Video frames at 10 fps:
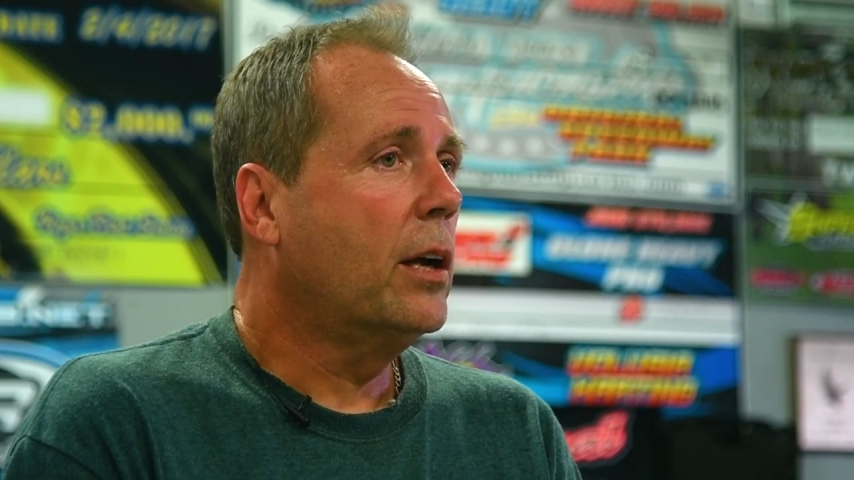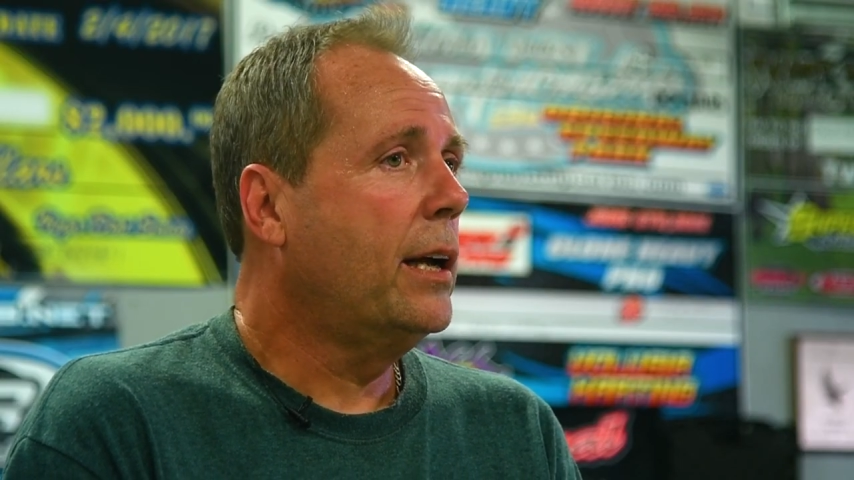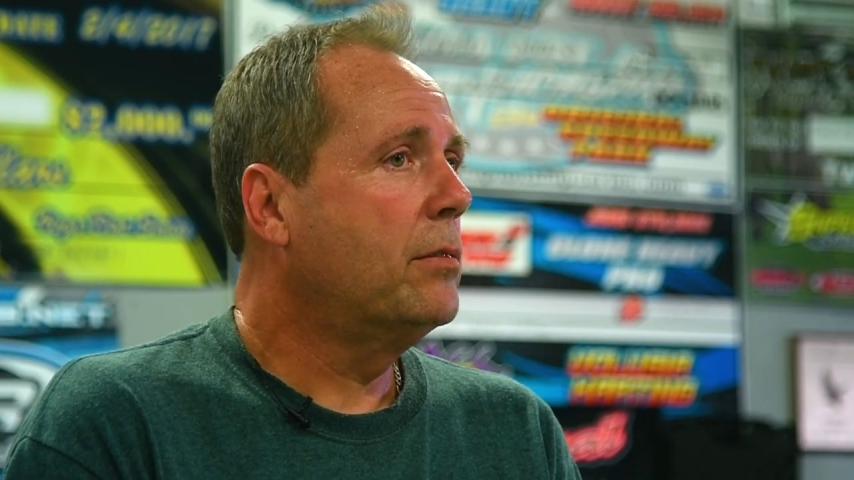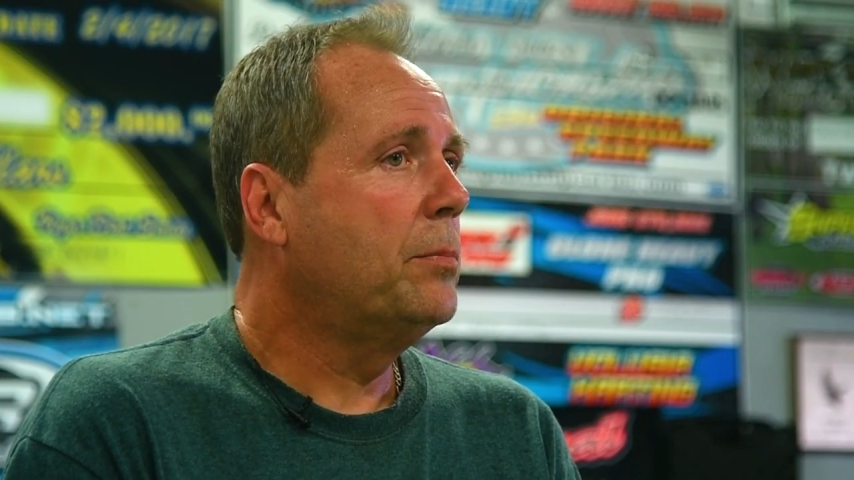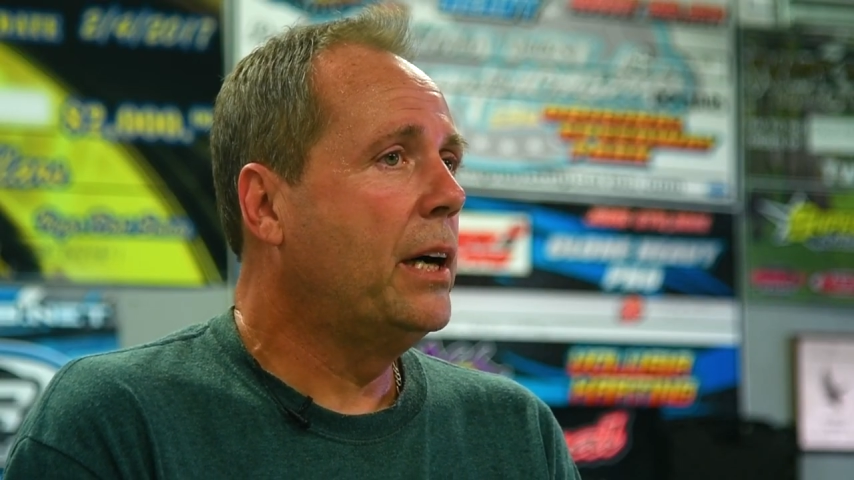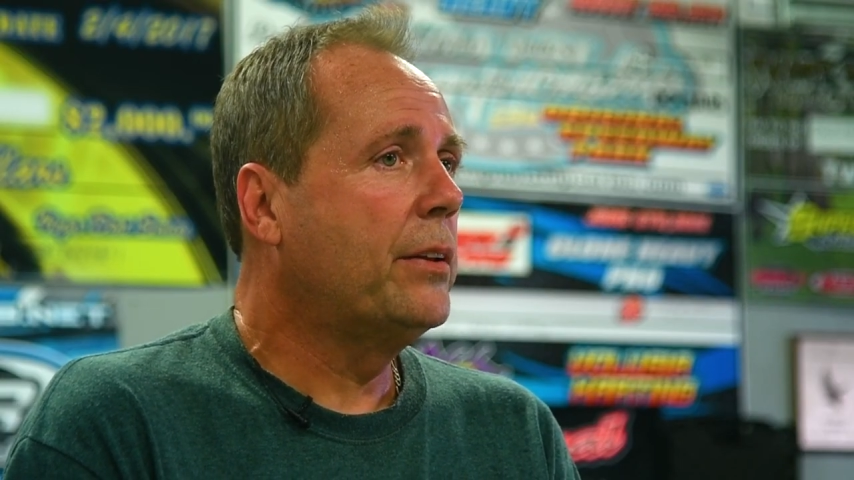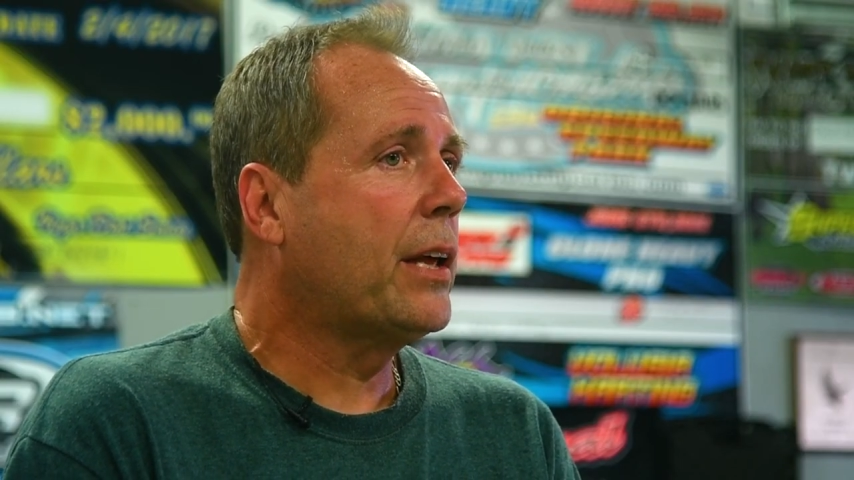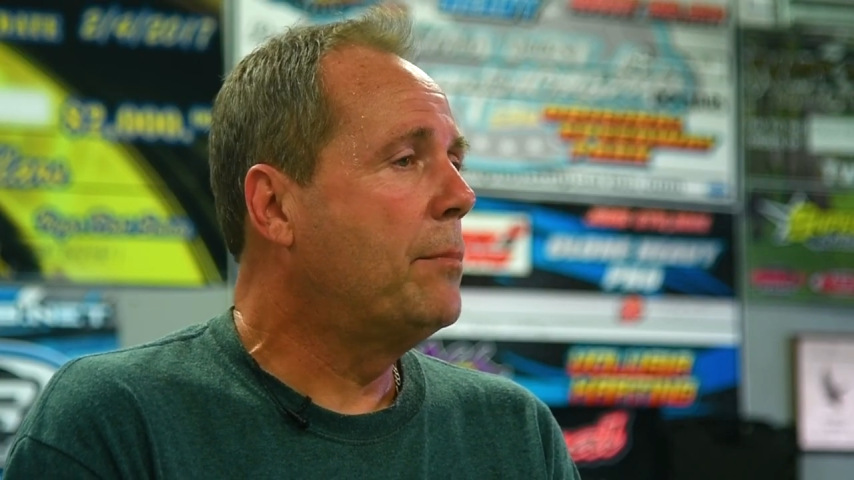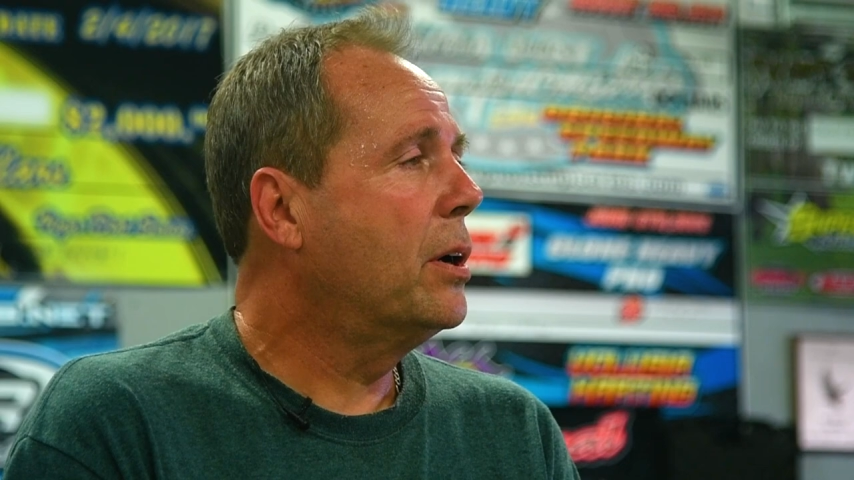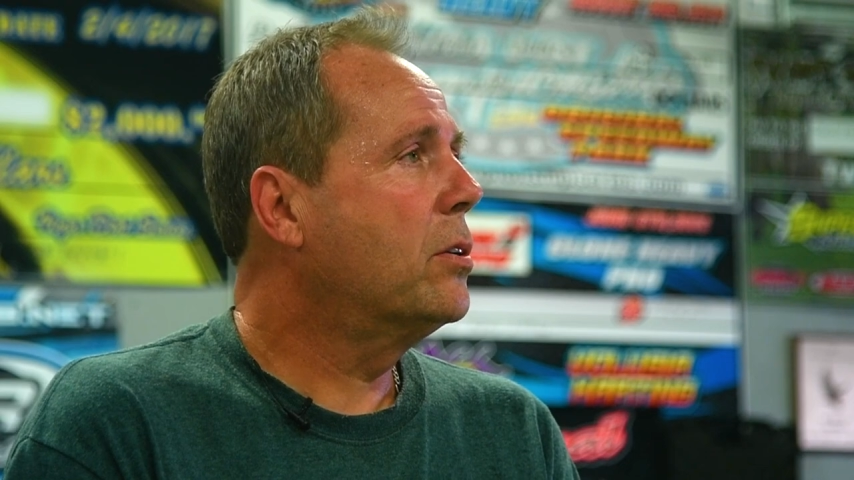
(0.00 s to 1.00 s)
Everybody's
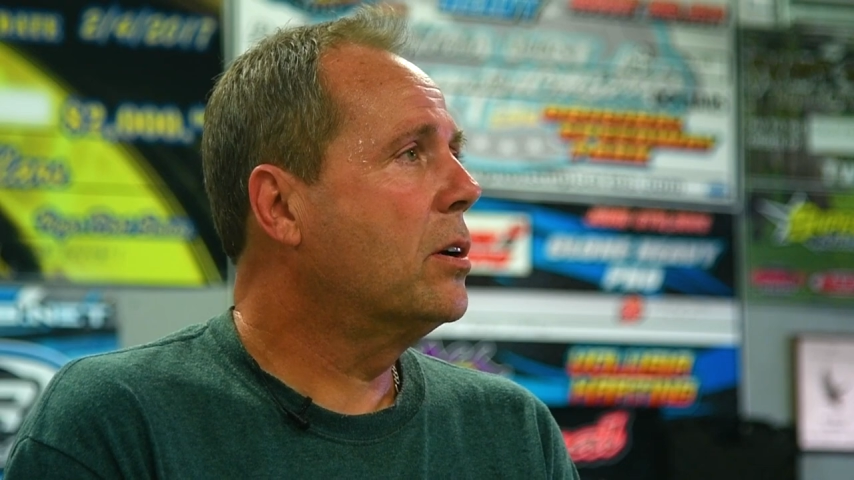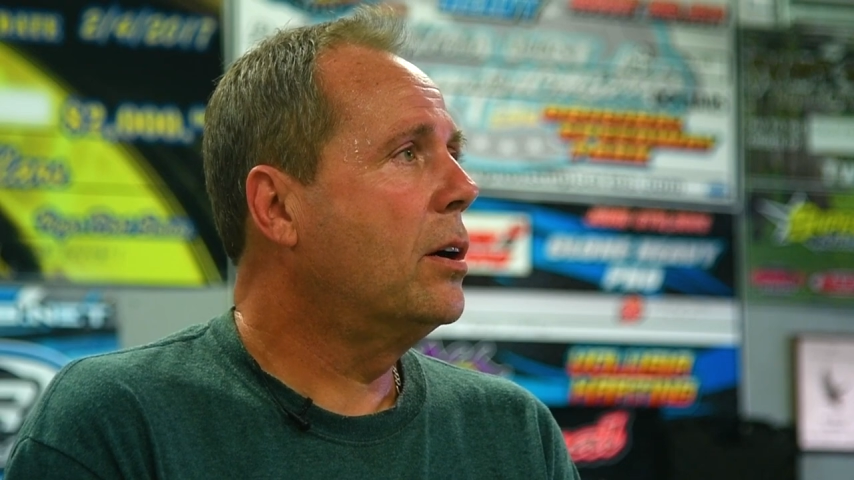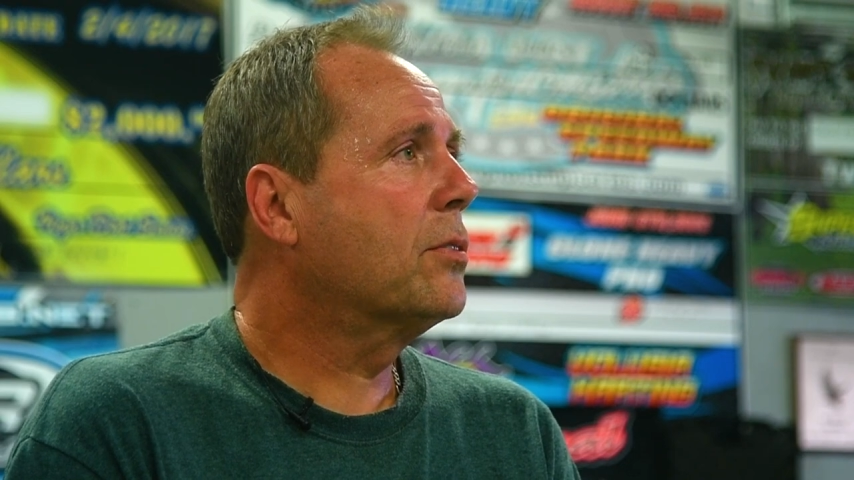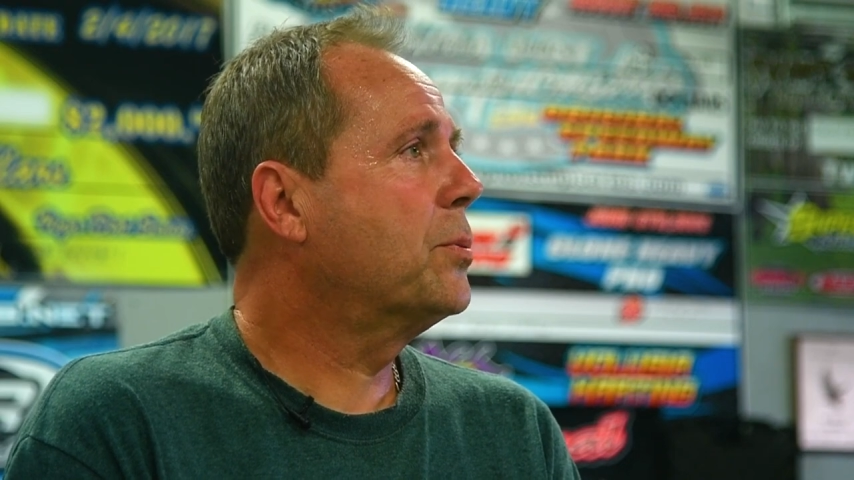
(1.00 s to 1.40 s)
got motorhomes.